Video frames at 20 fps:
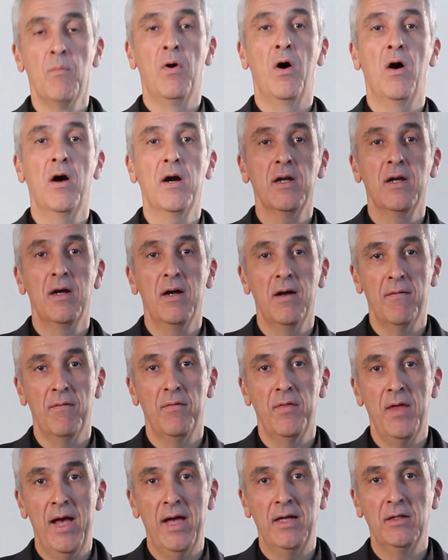Part of
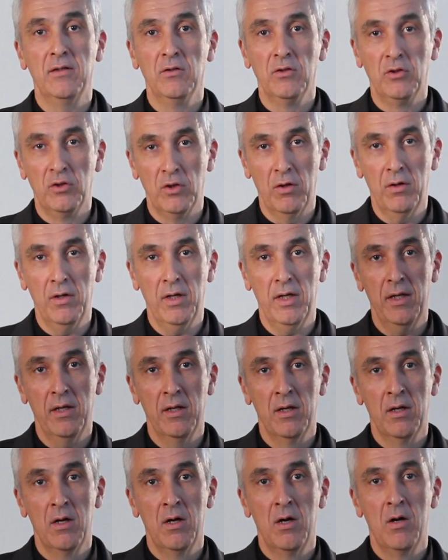that journey
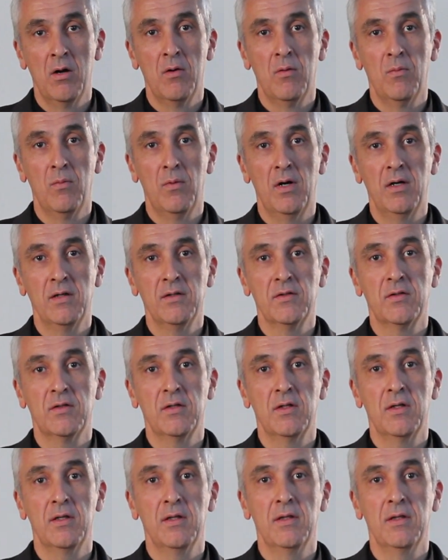was